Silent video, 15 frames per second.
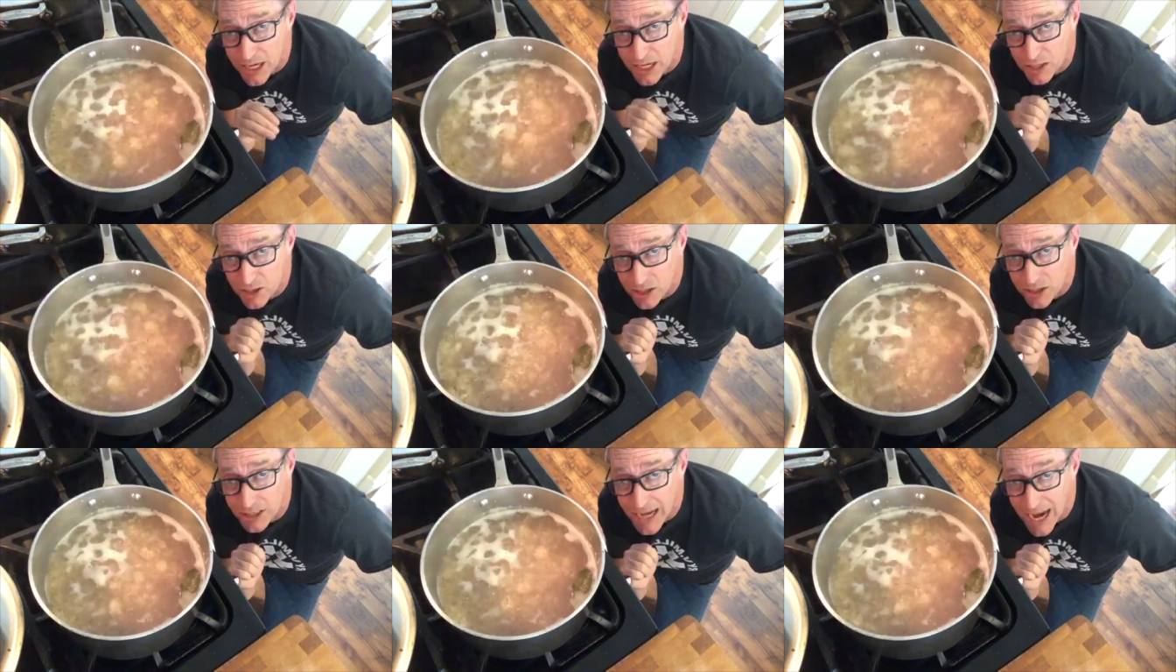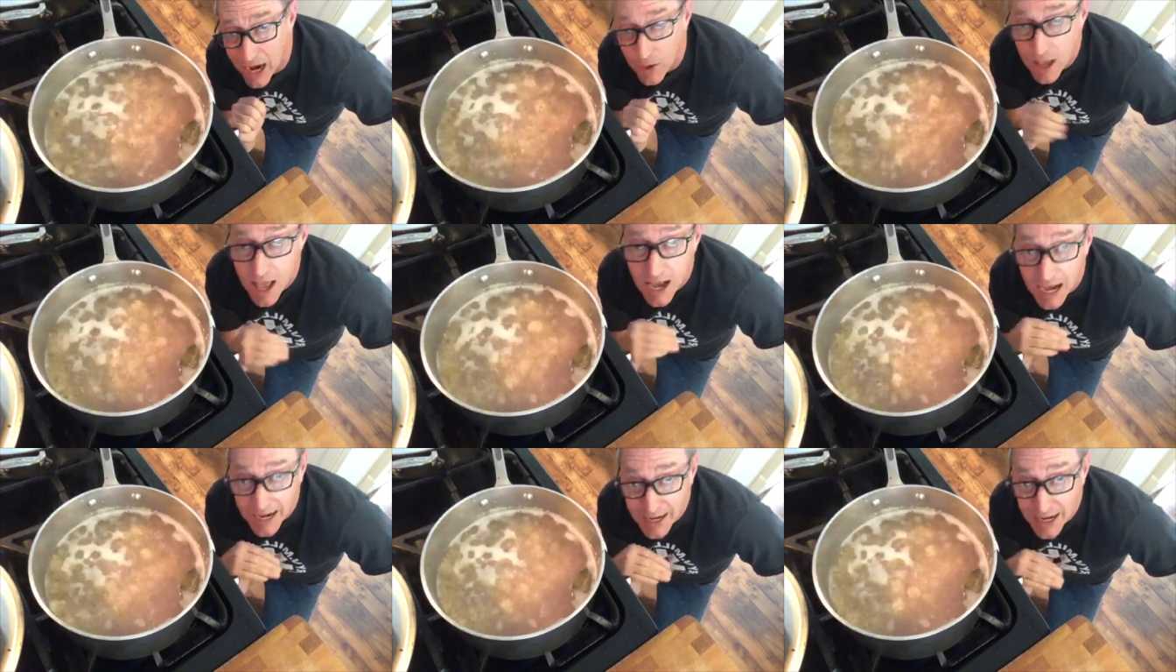and let it cook out.
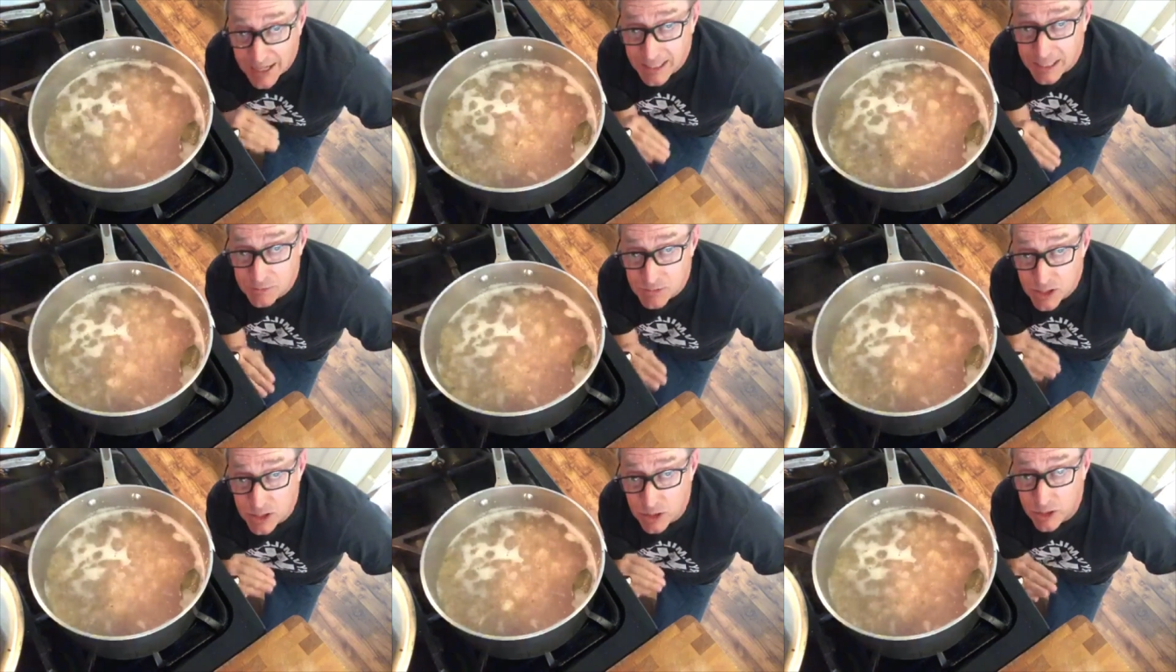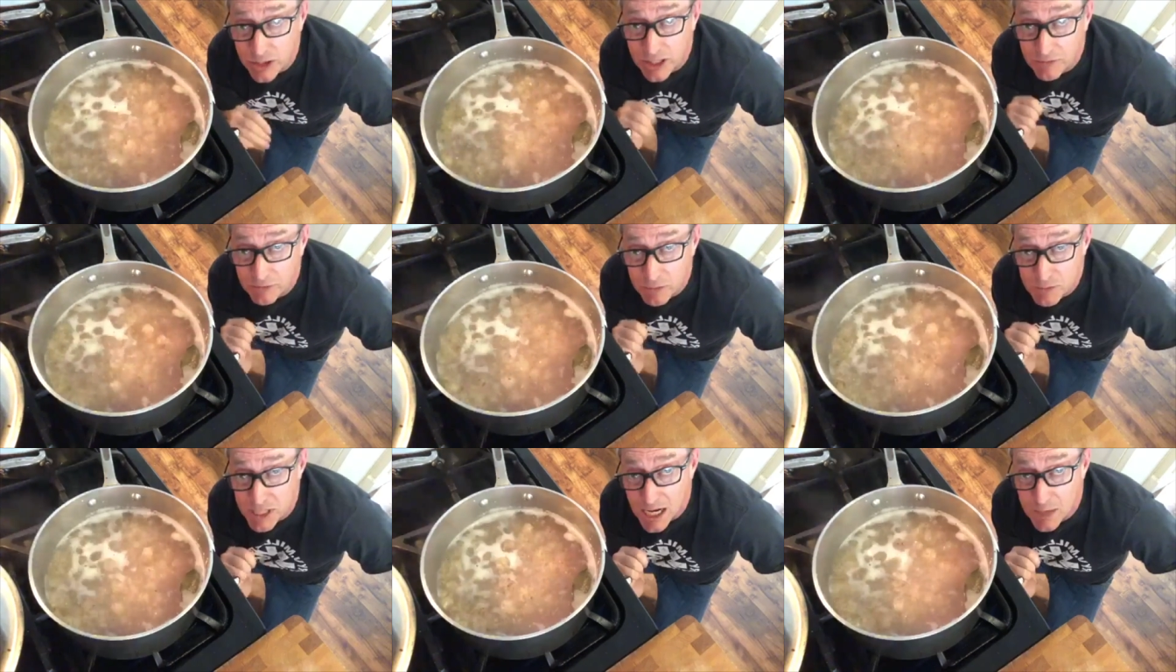I gotta keep stirring it
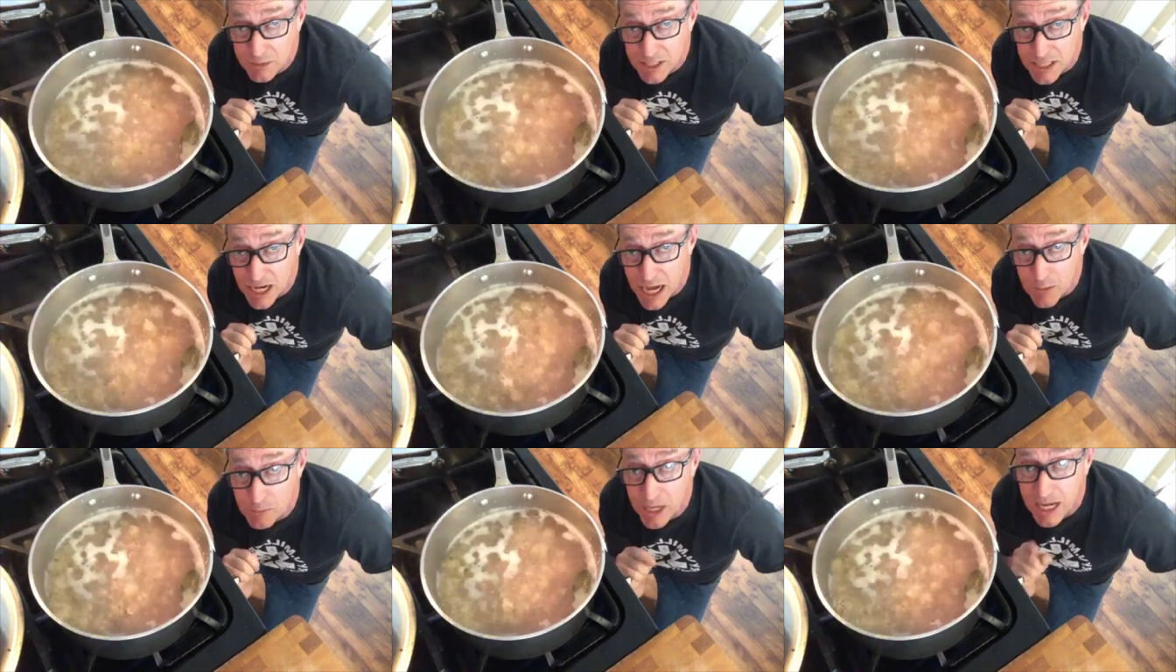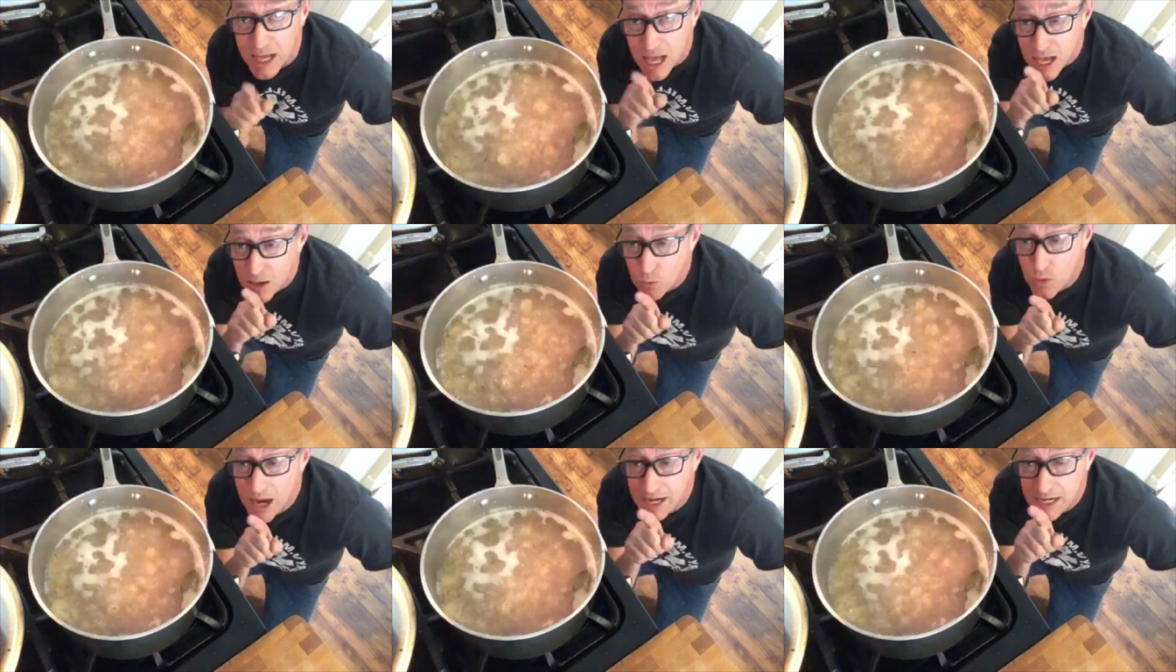from time to time, but
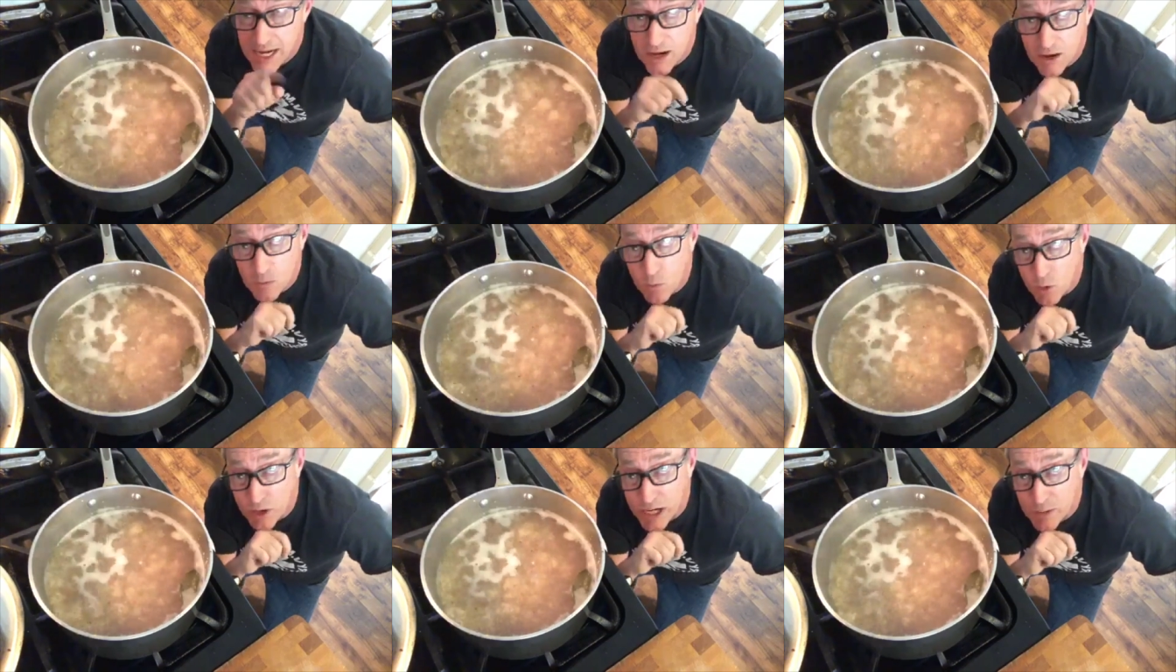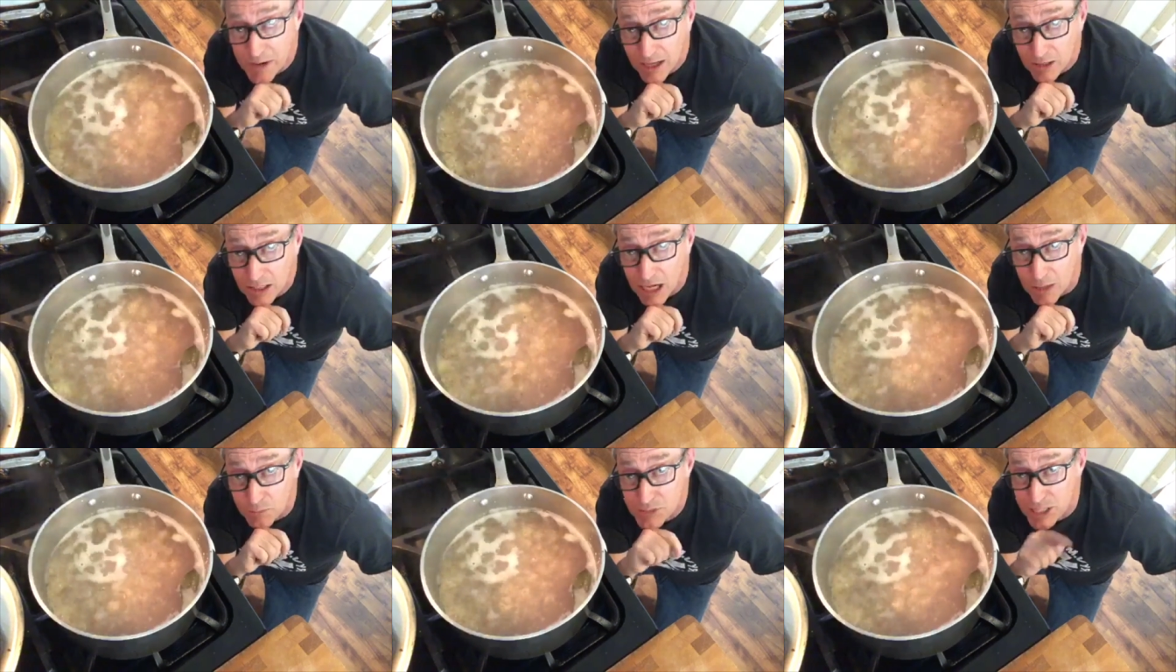right now I'm worried about
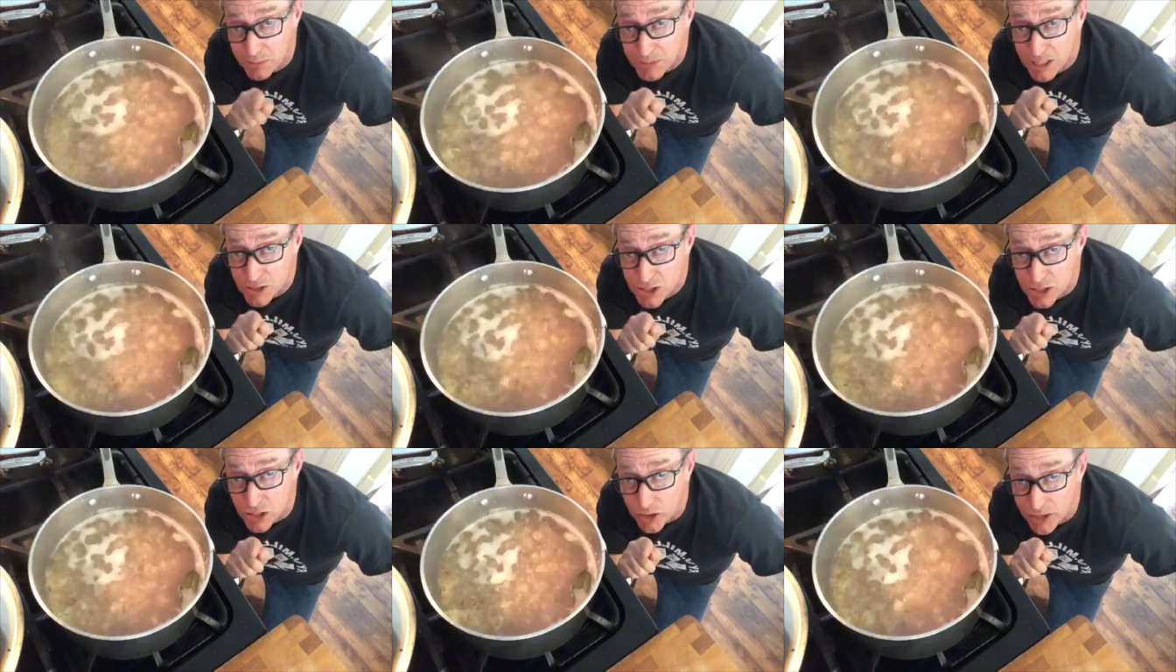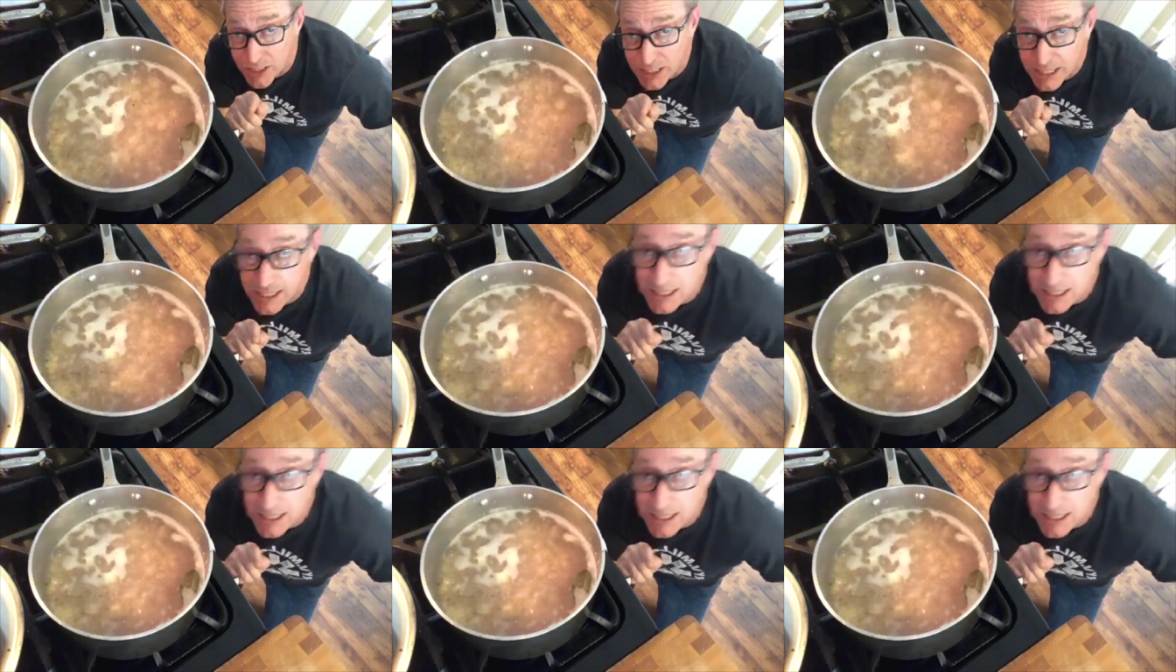lumps. I'm gonna stir it